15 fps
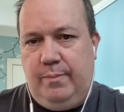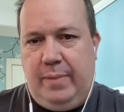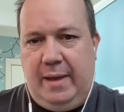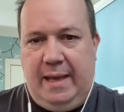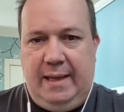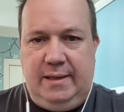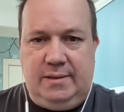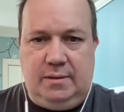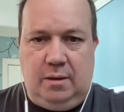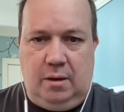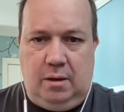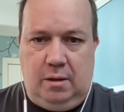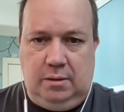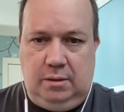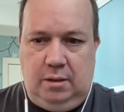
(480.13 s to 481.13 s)
based
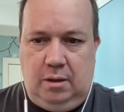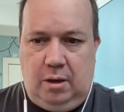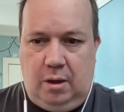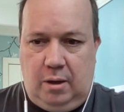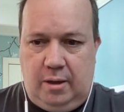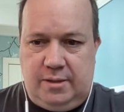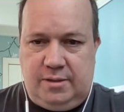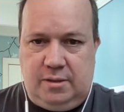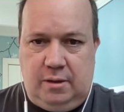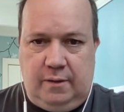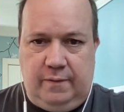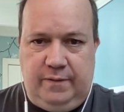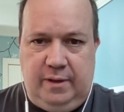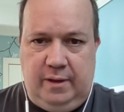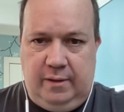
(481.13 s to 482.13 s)
on cost
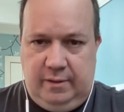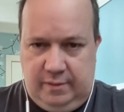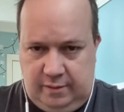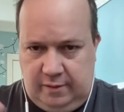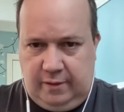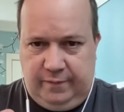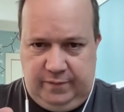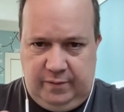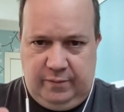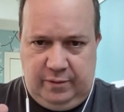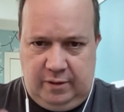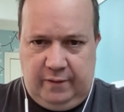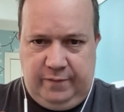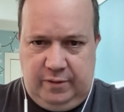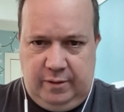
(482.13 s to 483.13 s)
of the of the
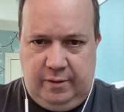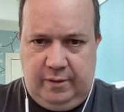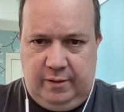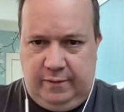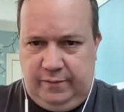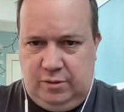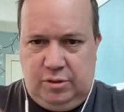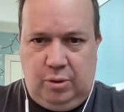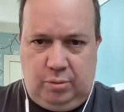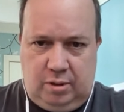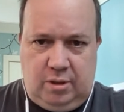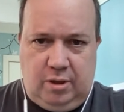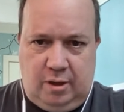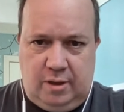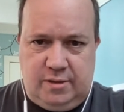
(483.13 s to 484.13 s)
of the of the
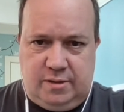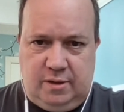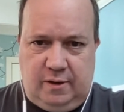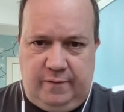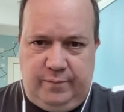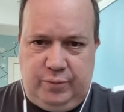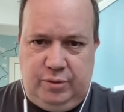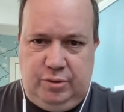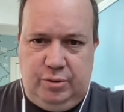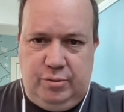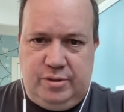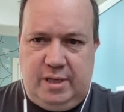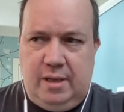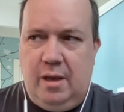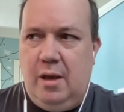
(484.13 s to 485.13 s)
total cost of
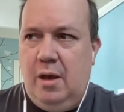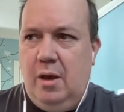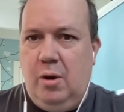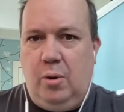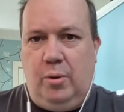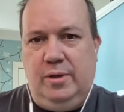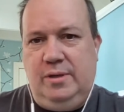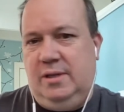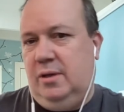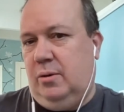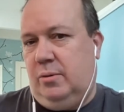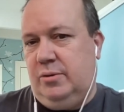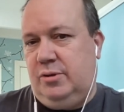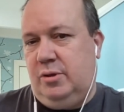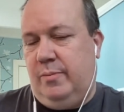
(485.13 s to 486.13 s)
producing or is it
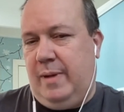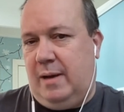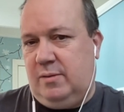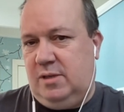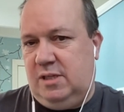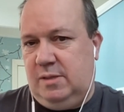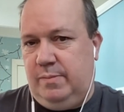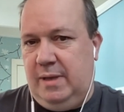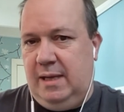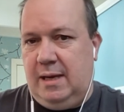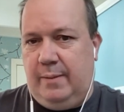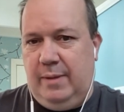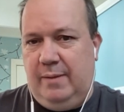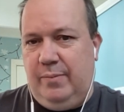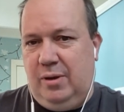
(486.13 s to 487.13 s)
also about speed
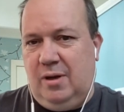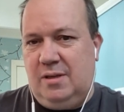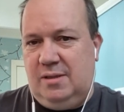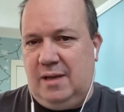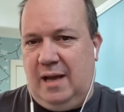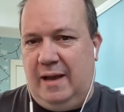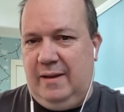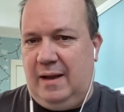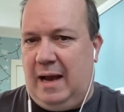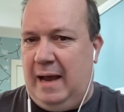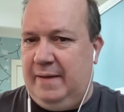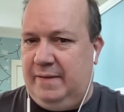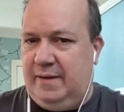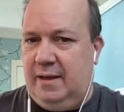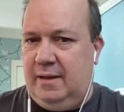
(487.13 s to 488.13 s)
i mean because i
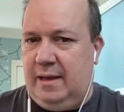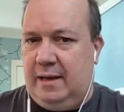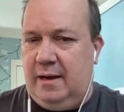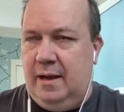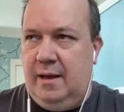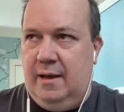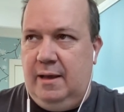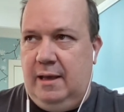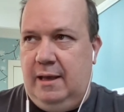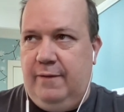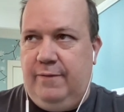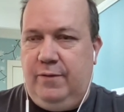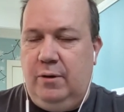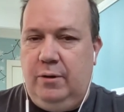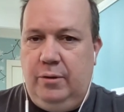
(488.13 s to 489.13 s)
i think that
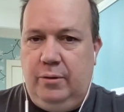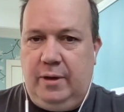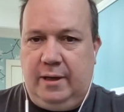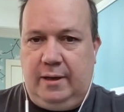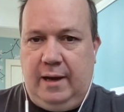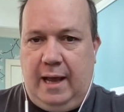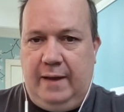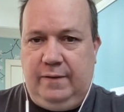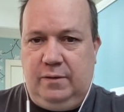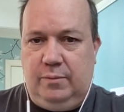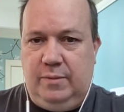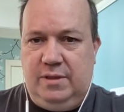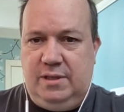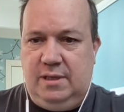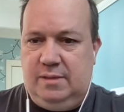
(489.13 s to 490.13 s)
if you look at litho
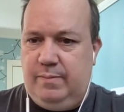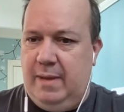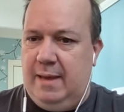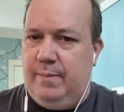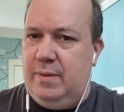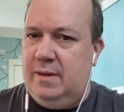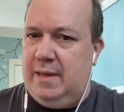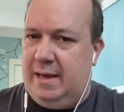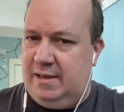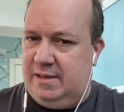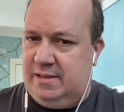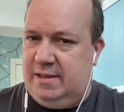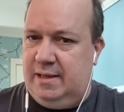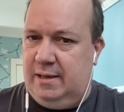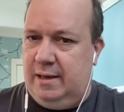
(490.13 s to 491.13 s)
machines maybe they are
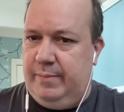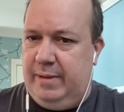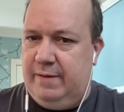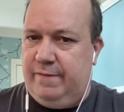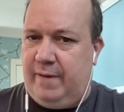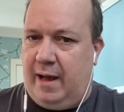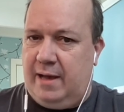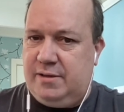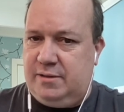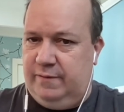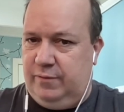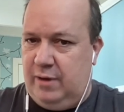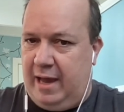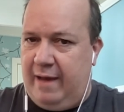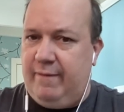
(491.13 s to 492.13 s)
still a bit faster
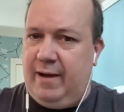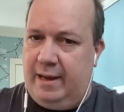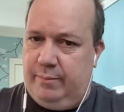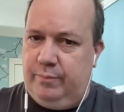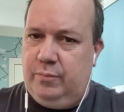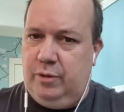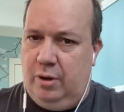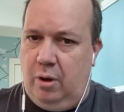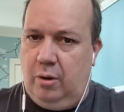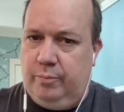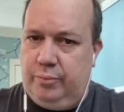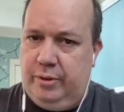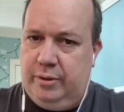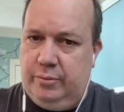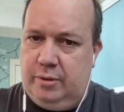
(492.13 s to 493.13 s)
if you have like
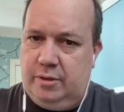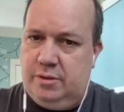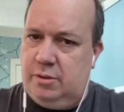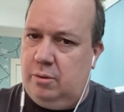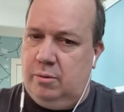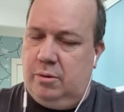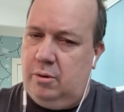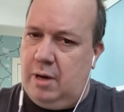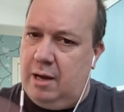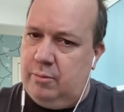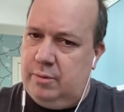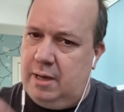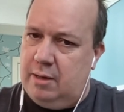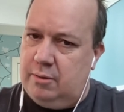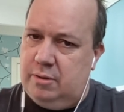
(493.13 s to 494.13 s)
long print runs or, or
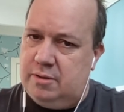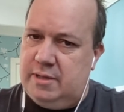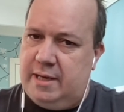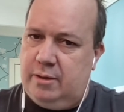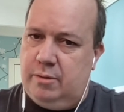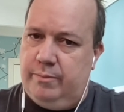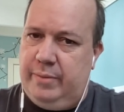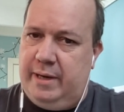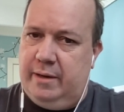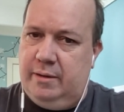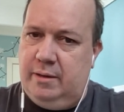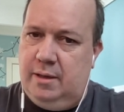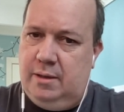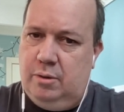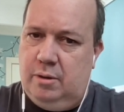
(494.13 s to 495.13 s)
how how does that compare
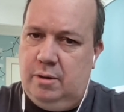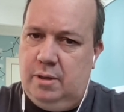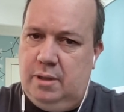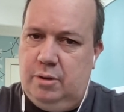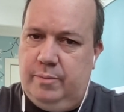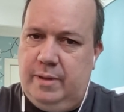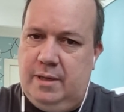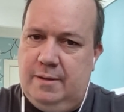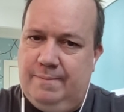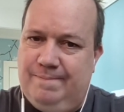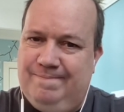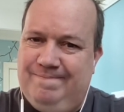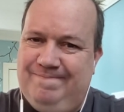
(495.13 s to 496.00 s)
in, in your in your well, opinion